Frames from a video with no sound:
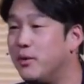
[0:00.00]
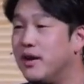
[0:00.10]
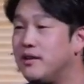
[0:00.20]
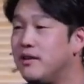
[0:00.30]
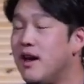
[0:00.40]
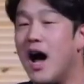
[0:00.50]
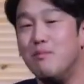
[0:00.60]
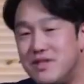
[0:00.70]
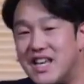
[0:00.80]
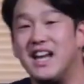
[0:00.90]
it, I'm
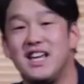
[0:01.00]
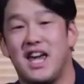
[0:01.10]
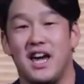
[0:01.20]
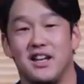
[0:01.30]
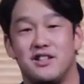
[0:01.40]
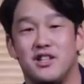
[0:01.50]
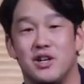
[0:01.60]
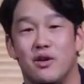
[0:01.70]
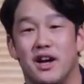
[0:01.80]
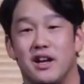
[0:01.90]
dedicated
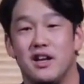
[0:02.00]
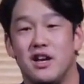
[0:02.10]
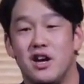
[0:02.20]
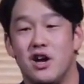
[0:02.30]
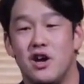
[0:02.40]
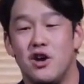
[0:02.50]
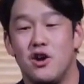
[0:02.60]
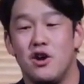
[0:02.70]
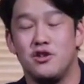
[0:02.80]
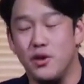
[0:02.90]
to it.
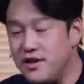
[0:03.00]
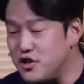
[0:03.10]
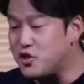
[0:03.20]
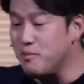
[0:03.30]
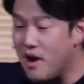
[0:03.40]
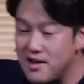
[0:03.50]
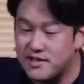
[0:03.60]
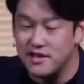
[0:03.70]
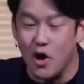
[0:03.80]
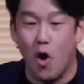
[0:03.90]
So in the Shema, it
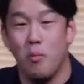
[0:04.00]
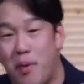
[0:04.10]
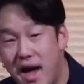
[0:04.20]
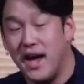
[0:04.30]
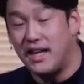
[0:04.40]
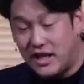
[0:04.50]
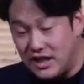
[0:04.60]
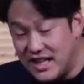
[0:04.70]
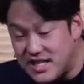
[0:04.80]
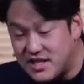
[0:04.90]
says, Obey,
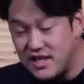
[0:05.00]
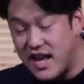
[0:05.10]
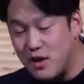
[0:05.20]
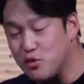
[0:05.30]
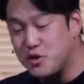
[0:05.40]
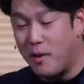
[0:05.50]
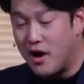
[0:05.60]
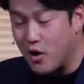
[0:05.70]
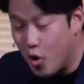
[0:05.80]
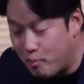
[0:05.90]
listen and
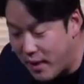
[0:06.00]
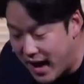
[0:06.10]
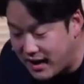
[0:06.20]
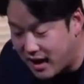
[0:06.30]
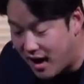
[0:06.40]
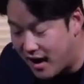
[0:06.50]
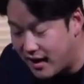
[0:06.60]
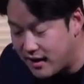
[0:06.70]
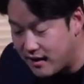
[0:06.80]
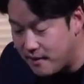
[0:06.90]
respond, obey God